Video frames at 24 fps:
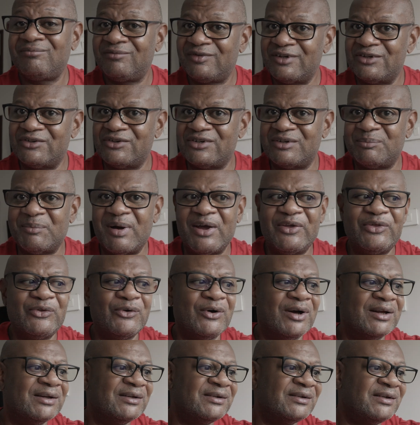This is my
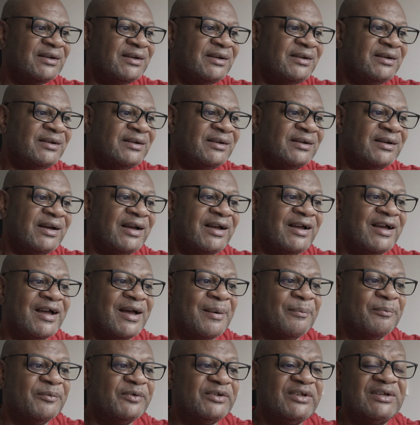thought.
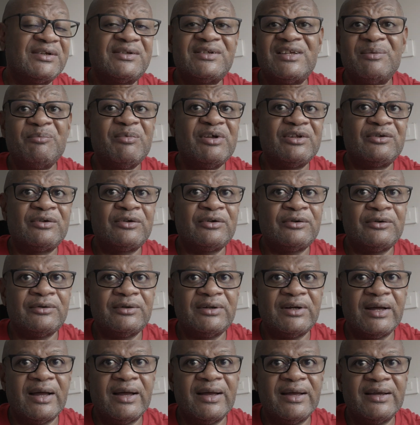16-bit
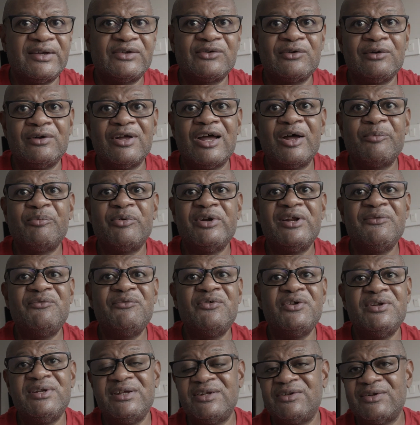external output
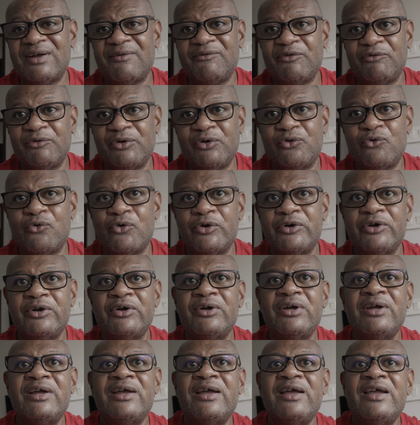if you need to have a
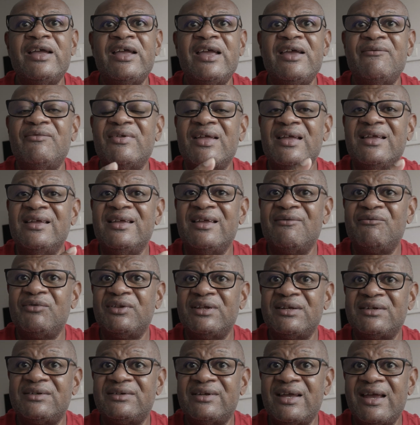recorder. If they give it
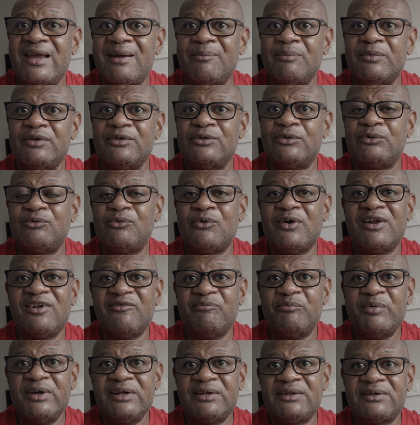the same
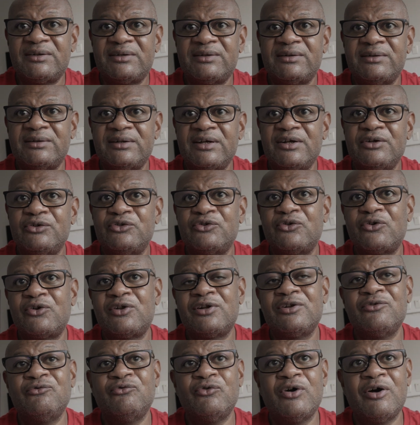12-bit
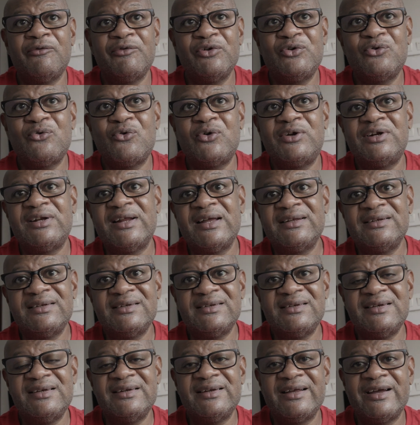internal RAW recording like the
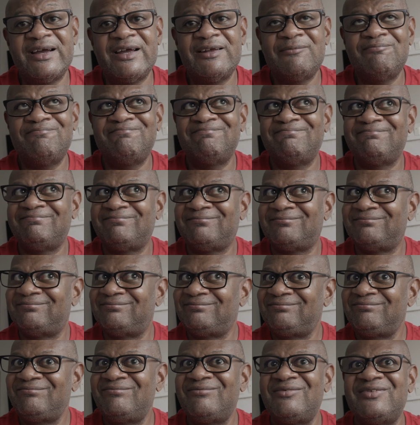Z9,
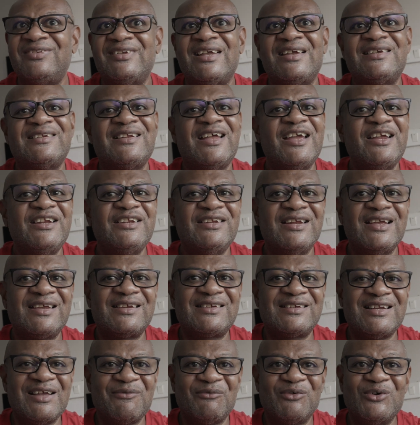that's like
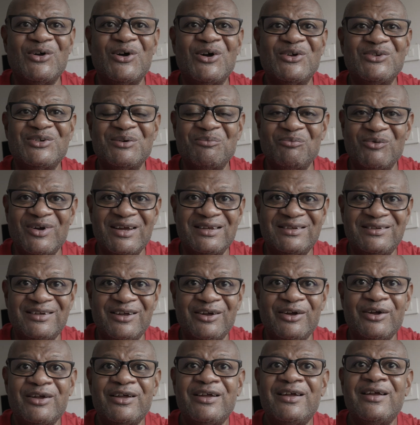next level awesome right there.